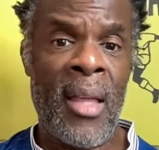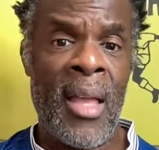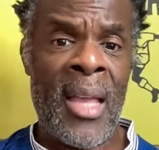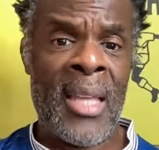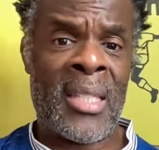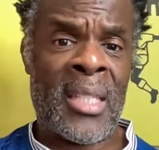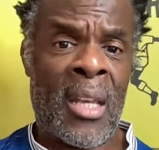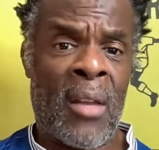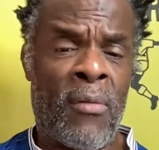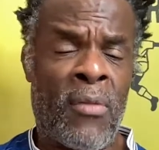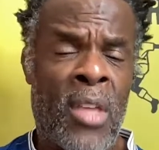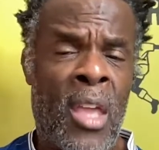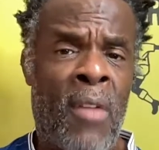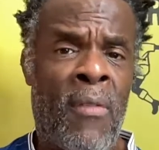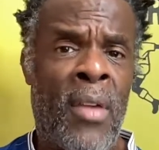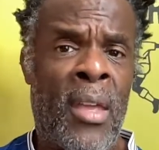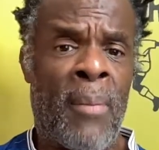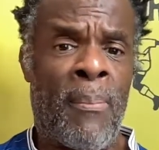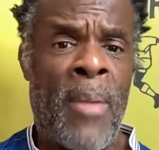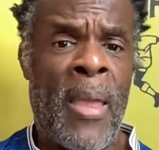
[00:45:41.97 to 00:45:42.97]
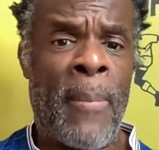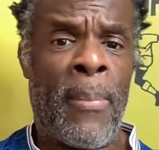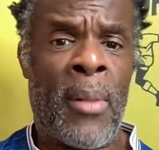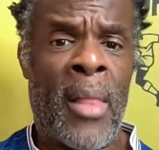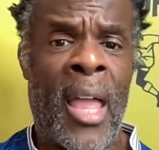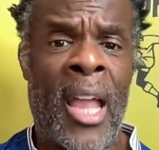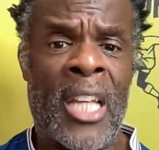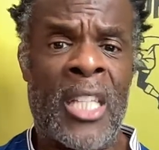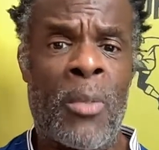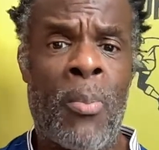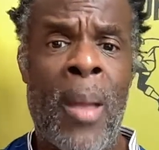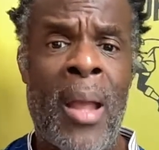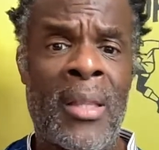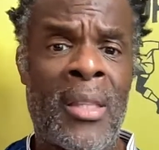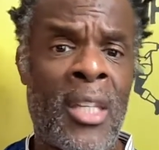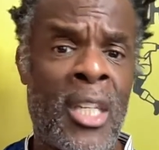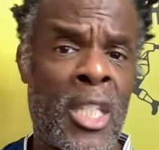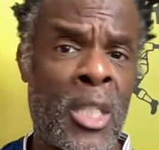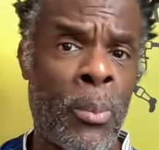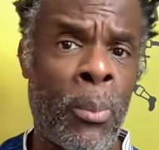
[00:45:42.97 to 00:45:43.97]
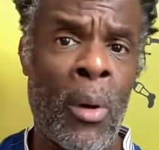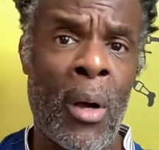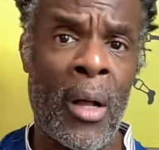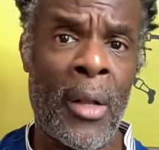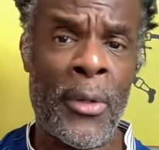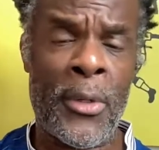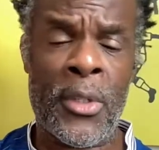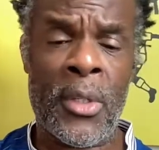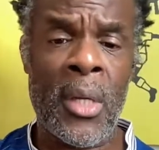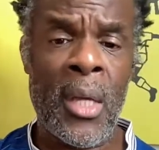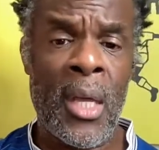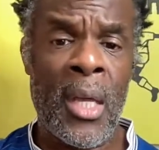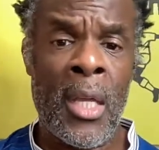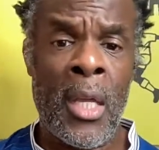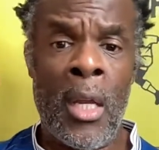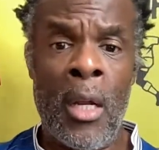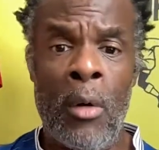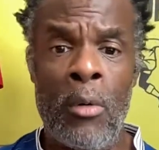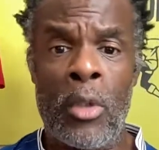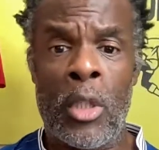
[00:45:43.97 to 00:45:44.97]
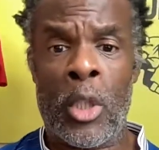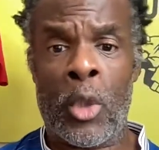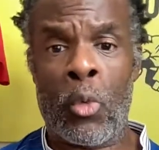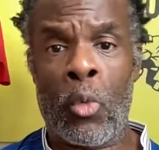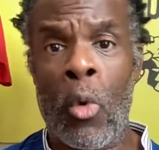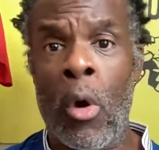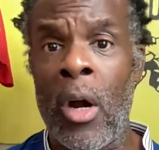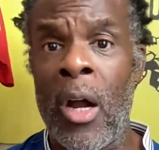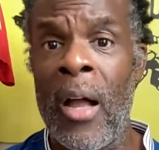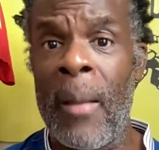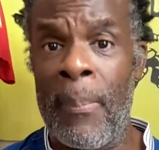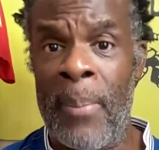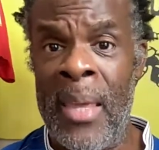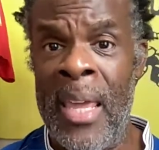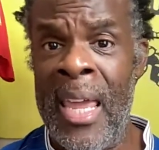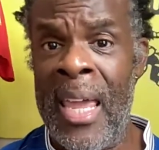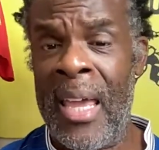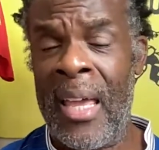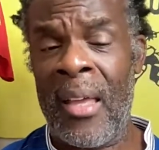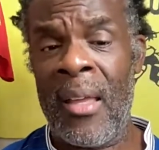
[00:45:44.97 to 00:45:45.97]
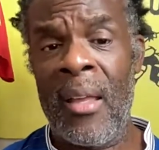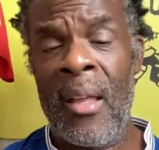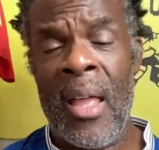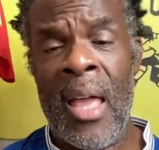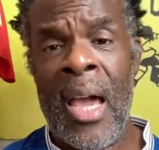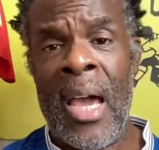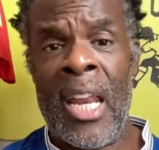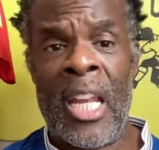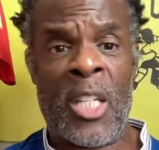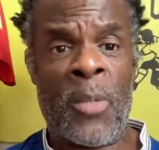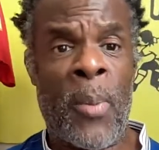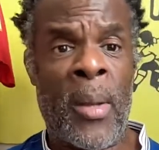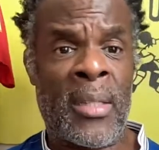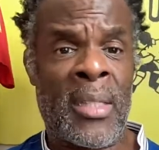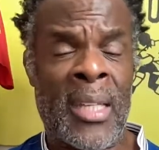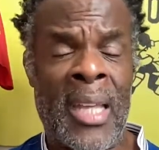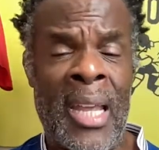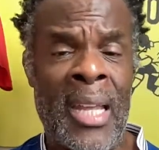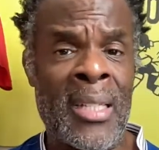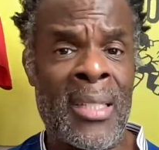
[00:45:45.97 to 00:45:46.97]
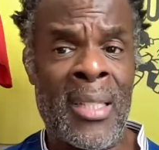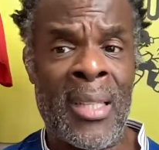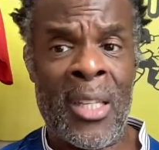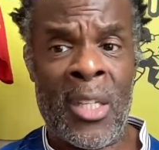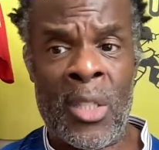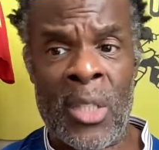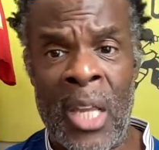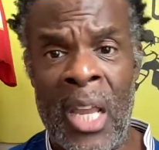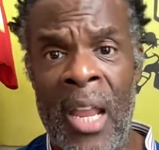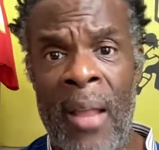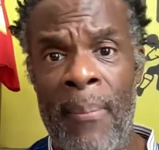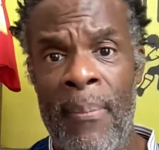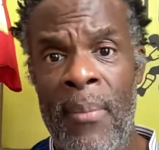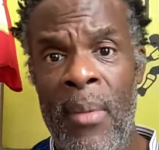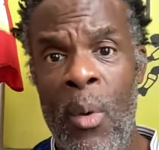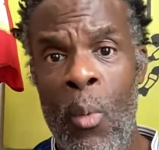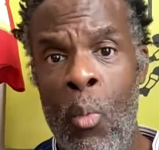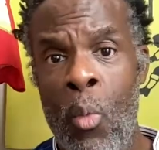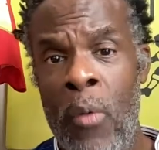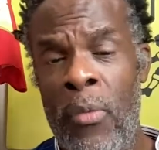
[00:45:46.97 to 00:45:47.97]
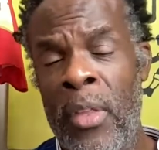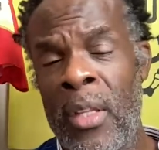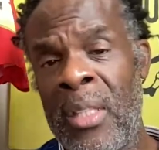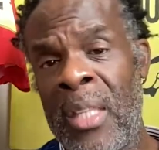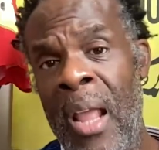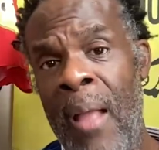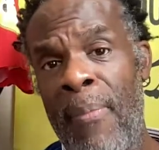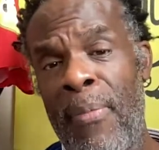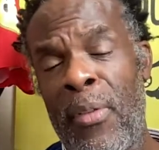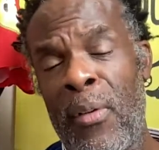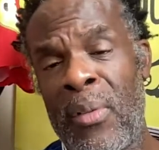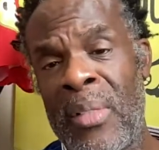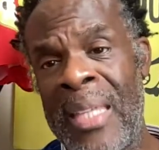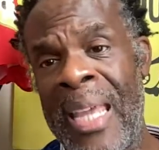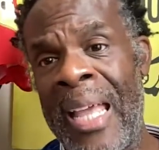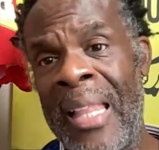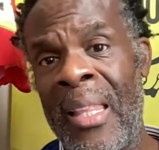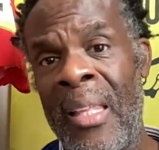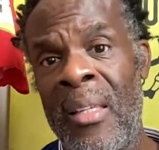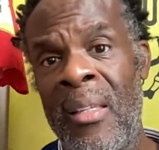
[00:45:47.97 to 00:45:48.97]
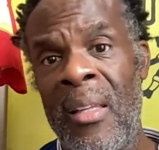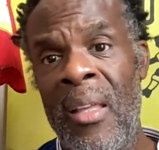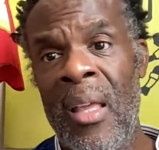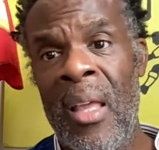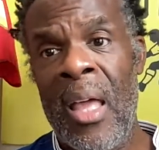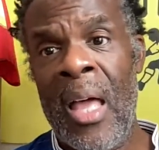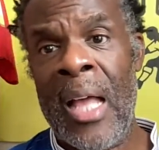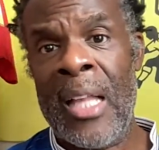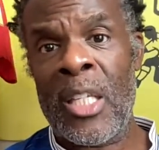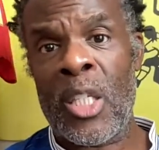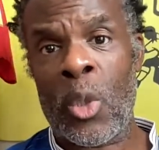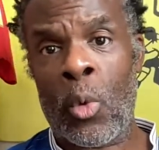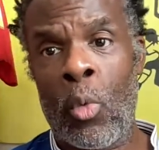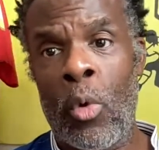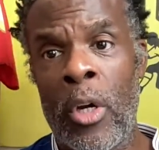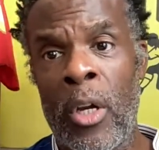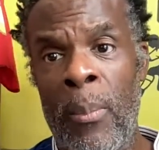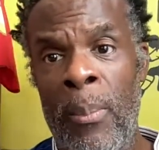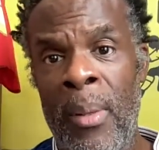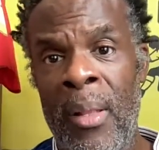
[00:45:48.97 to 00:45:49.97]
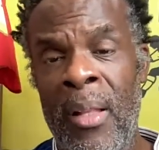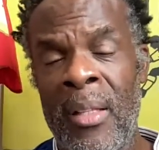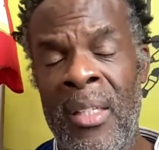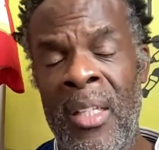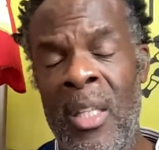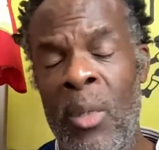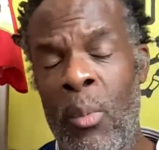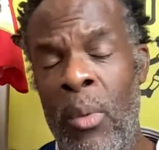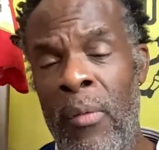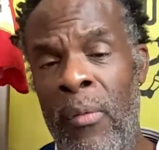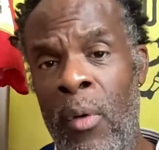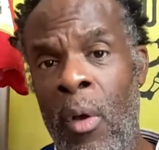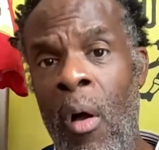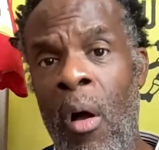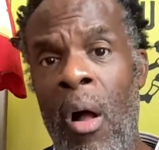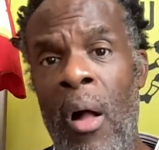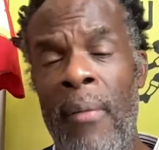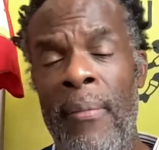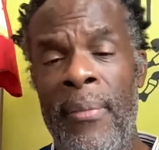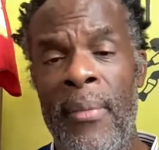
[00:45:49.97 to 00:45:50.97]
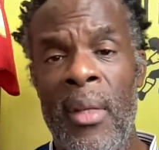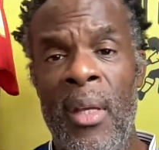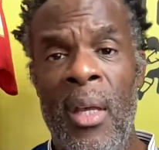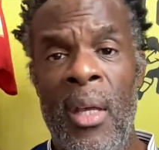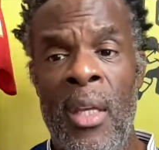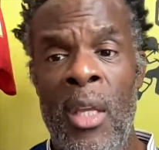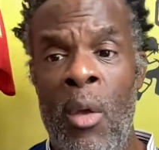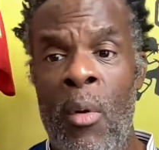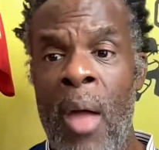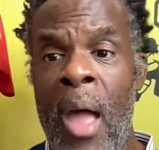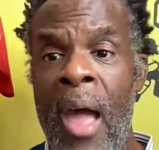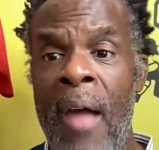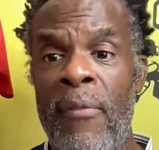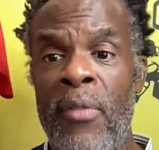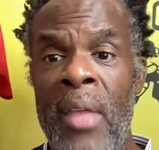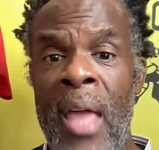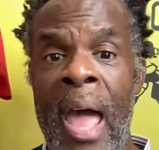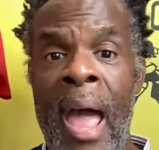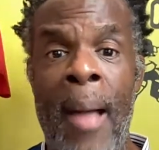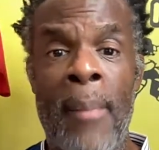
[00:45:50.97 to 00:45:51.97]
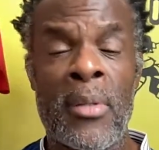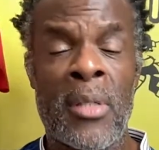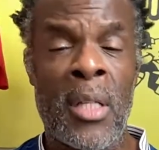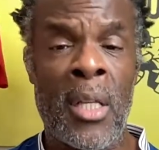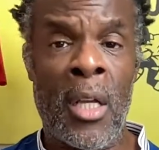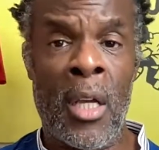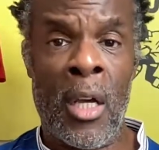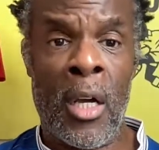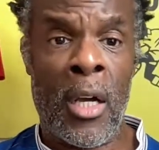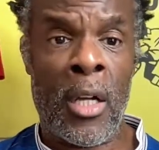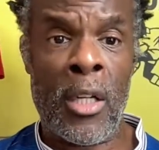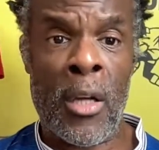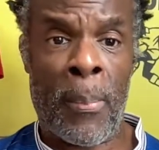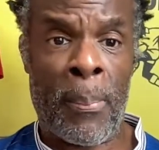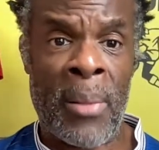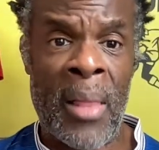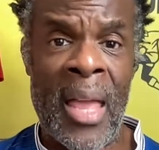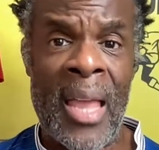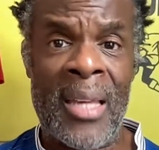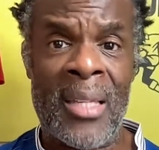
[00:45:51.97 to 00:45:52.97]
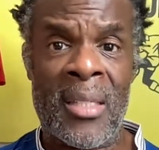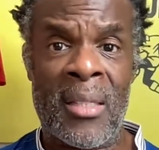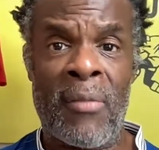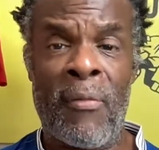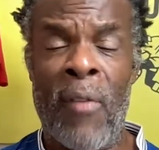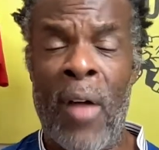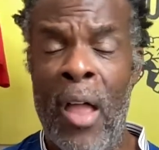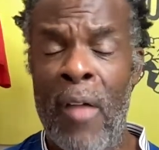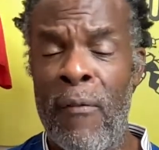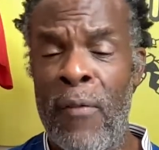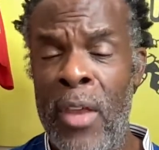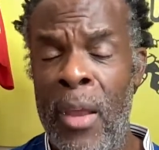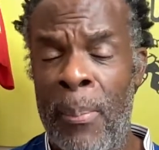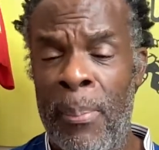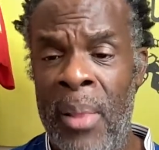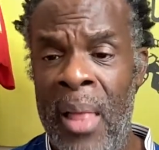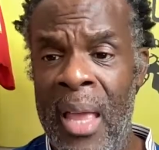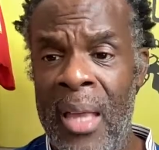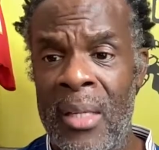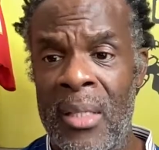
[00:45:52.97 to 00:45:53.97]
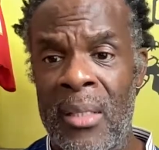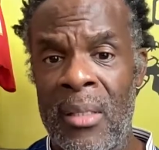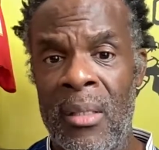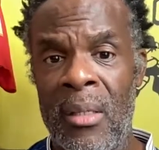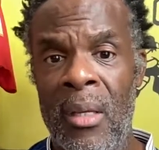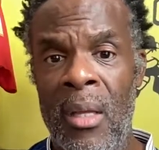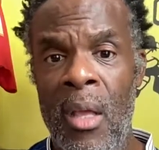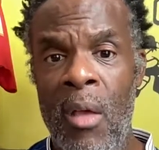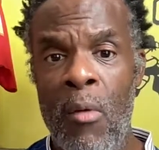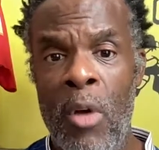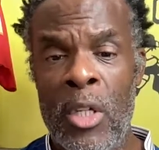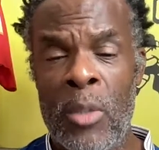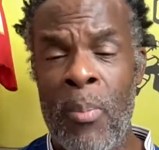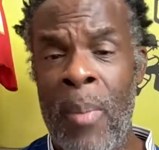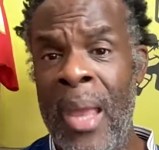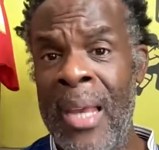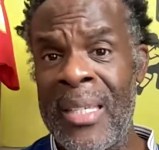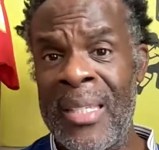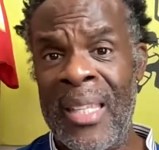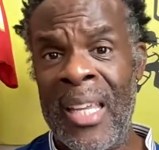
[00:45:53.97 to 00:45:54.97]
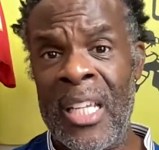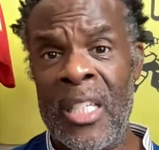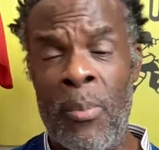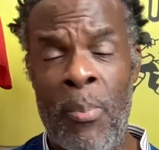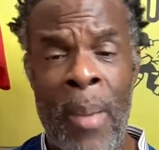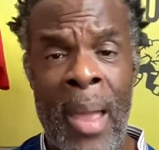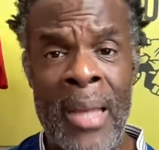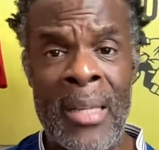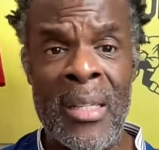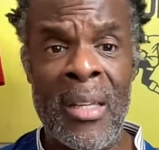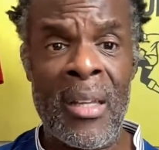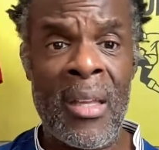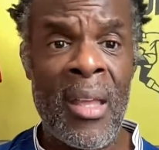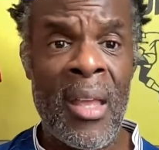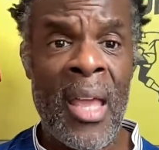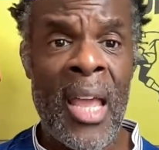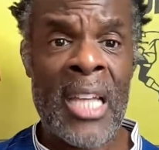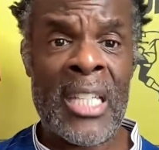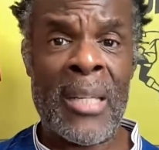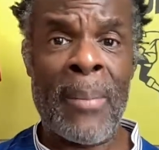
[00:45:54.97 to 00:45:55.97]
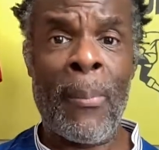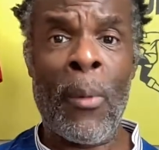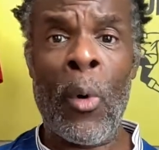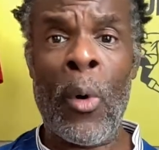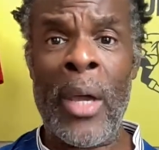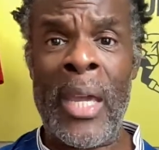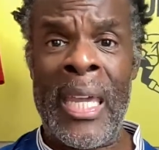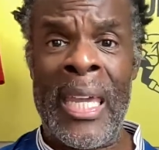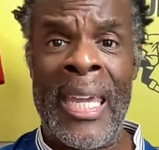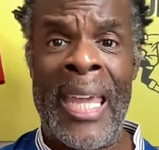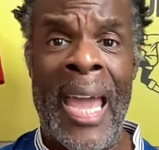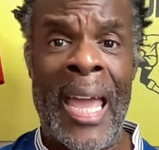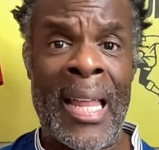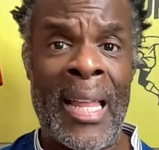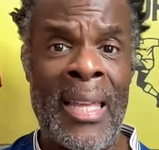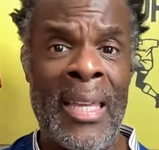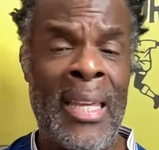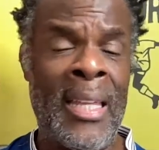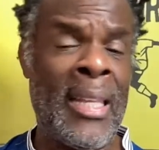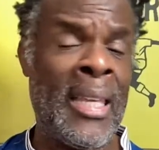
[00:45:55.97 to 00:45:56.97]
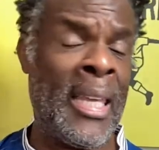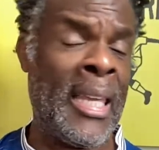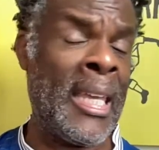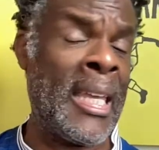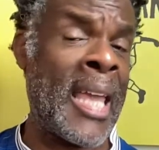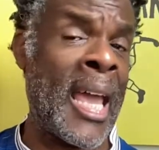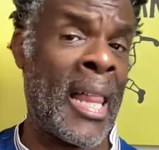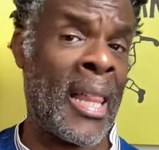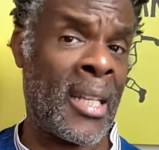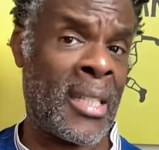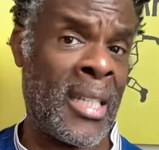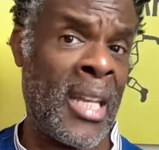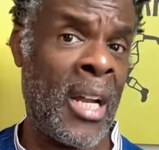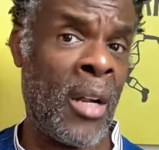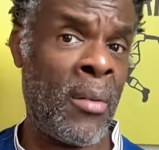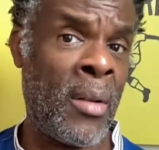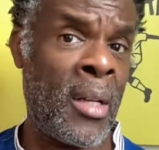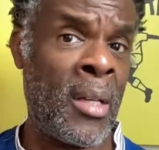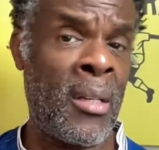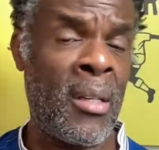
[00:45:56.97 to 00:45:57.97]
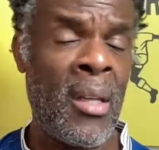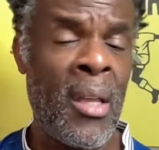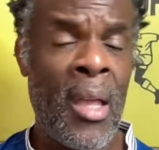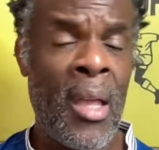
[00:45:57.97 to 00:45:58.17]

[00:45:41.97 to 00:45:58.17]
Instead of giving people expected spots, you don't just rock up here and expect to get into this team. With the depth of talent and squad ability that we've got, you have to absolutely earn your place, fight for your place, which makes things better. It's a more more egalitarian